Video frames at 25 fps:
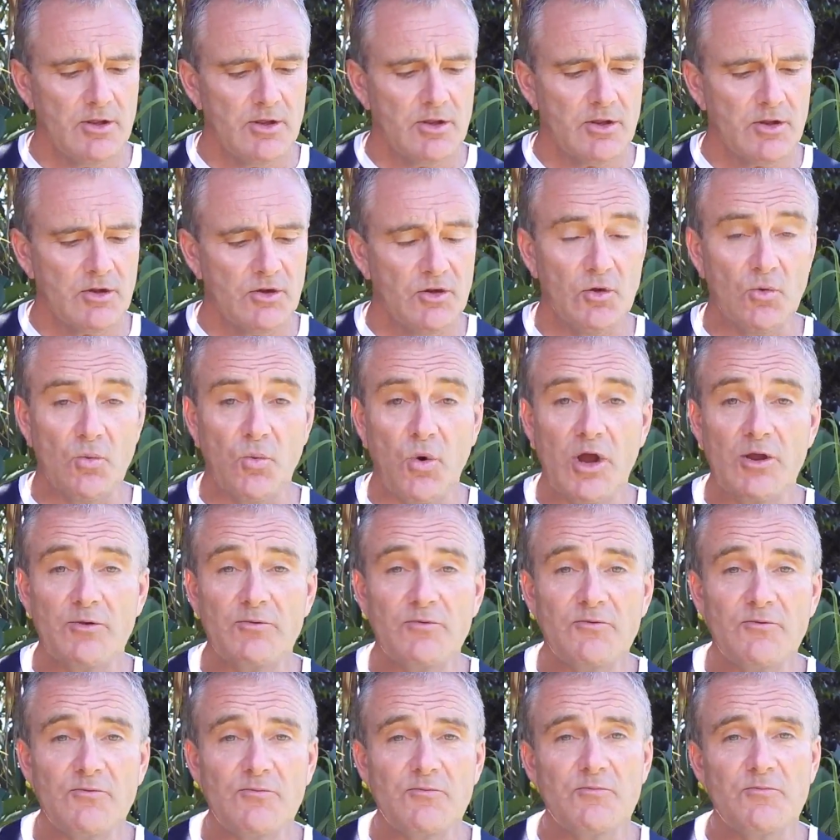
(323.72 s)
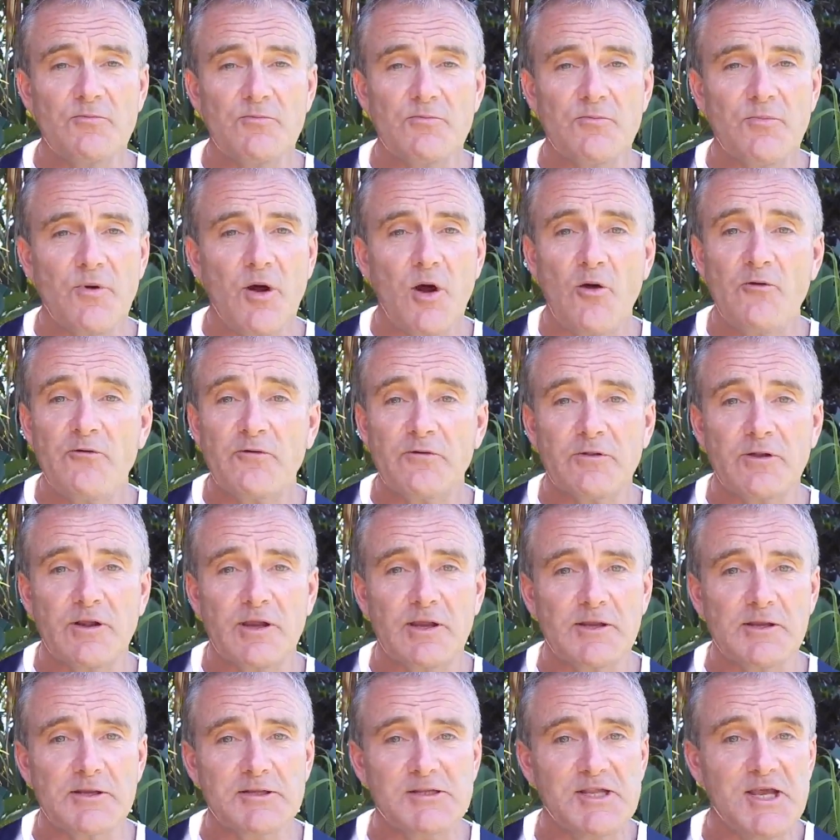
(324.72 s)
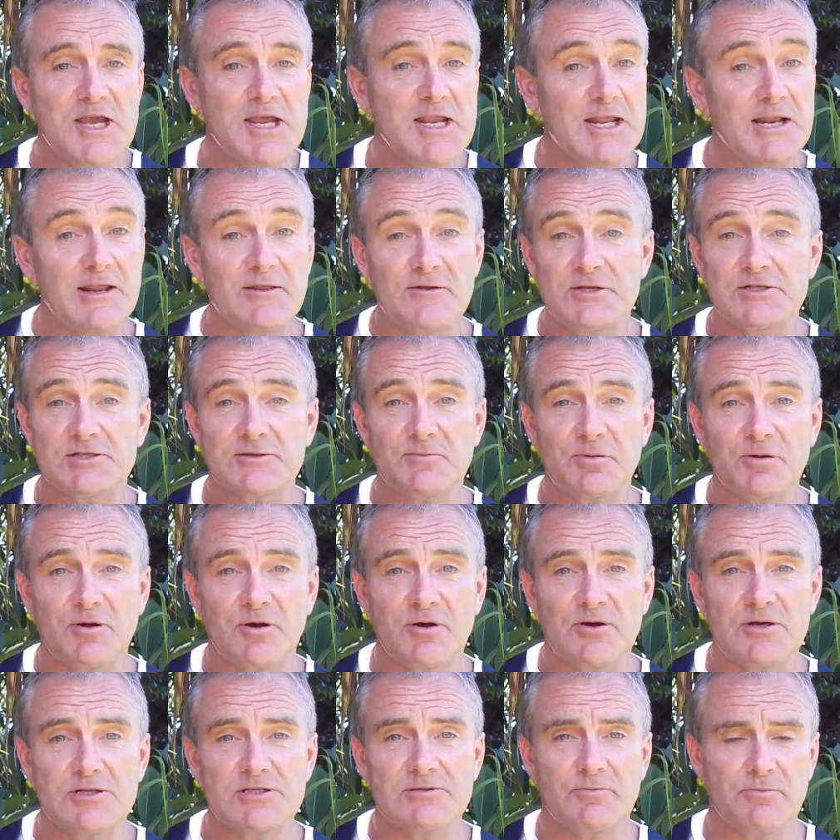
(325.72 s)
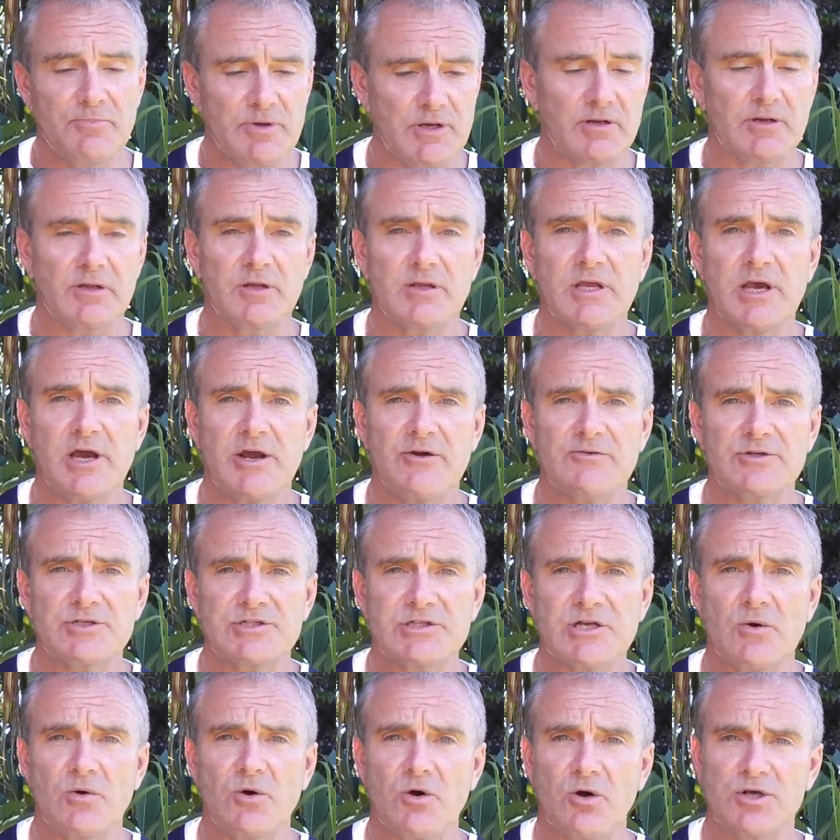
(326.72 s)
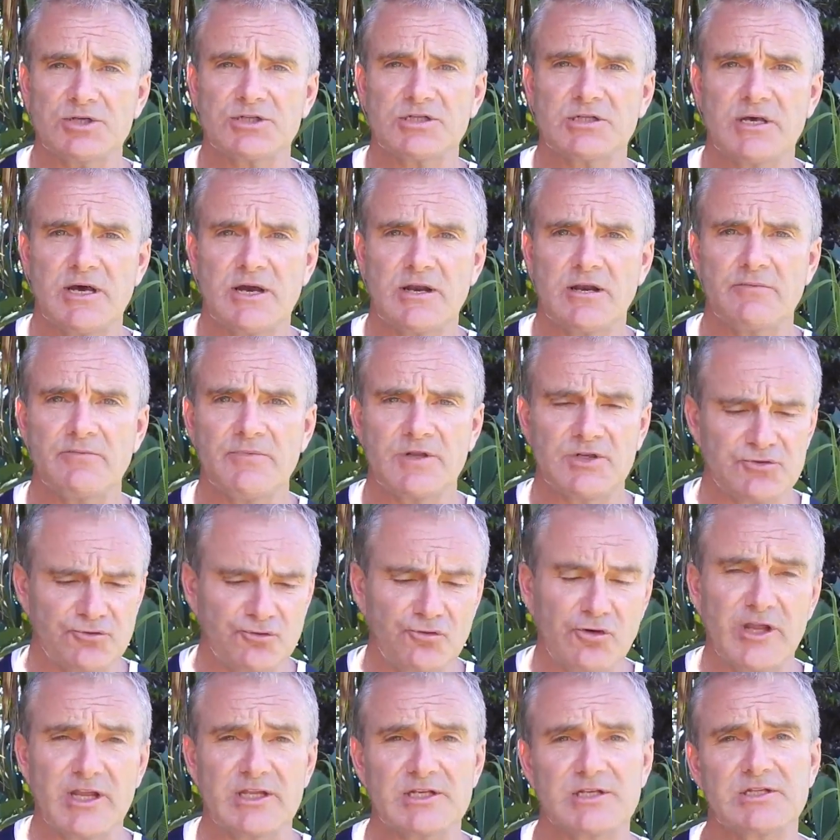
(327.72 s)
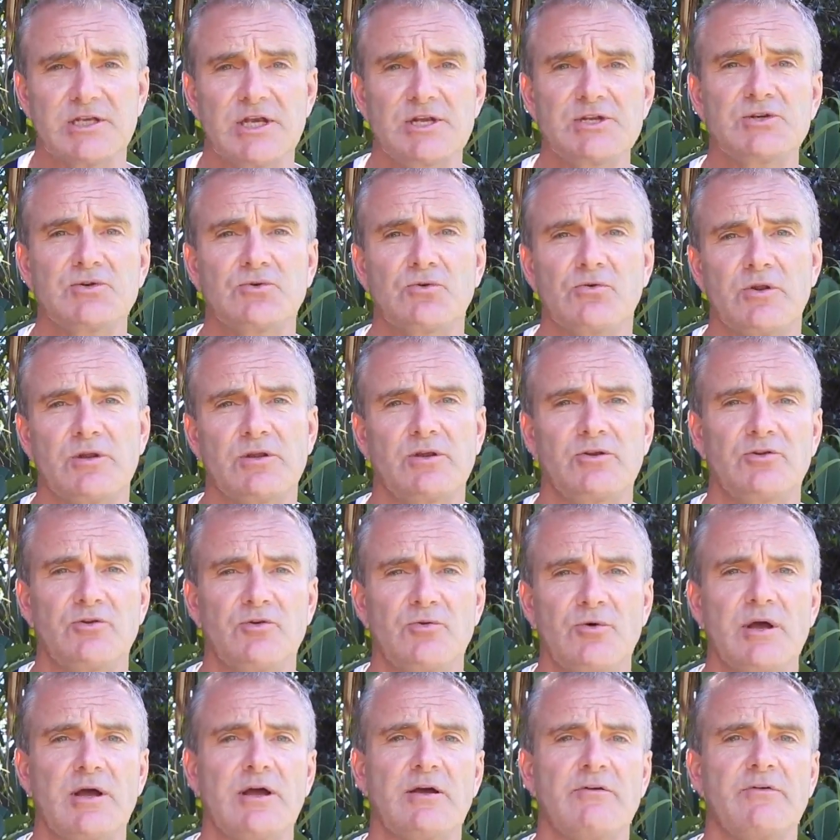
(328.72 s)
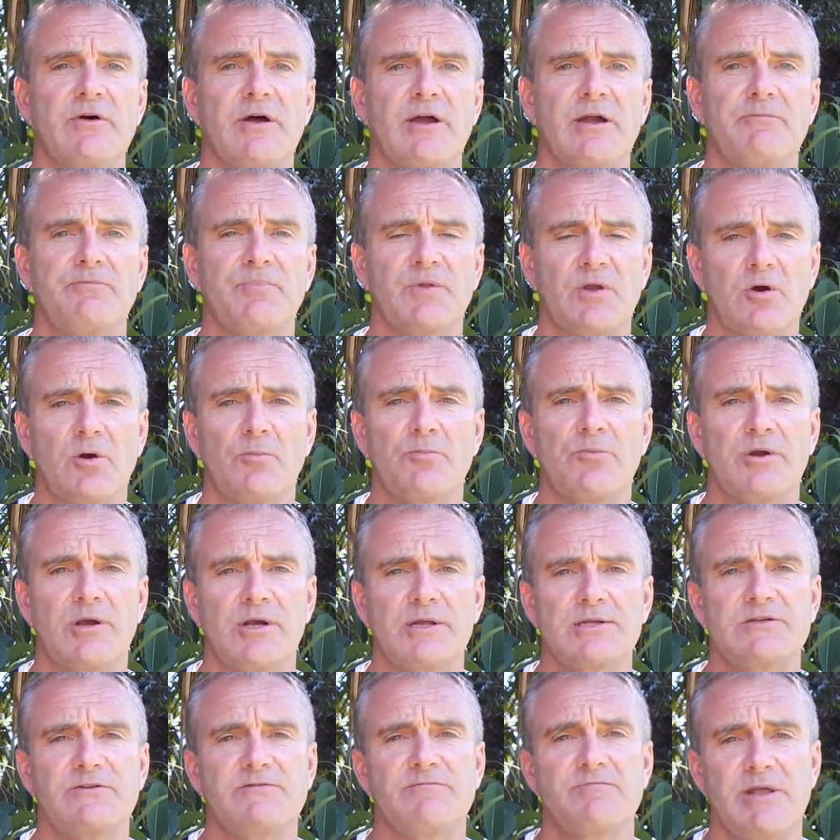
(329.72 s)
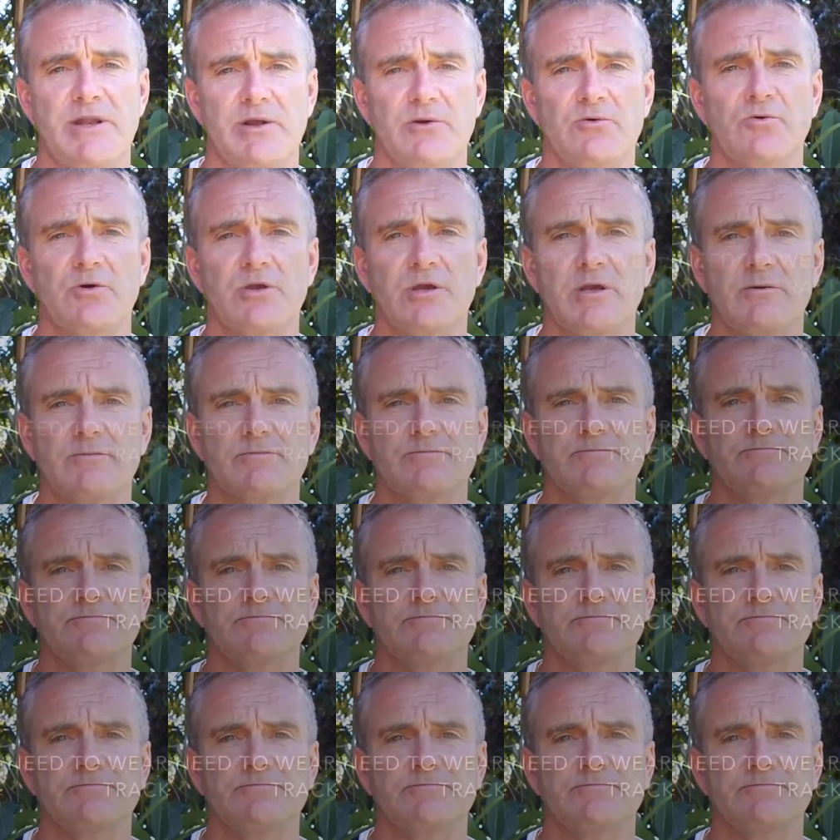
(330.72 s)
You won't hopefully need any of these supplies, but Kokoda is so isolated, it's really essential that you do have a comprehensive medical kit.